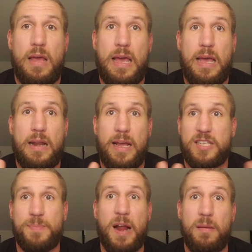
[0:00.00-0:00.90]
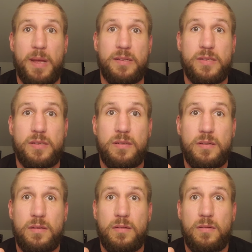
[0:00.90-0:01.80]
an experiment
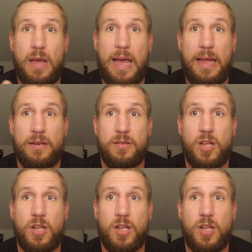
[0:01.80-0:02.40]
and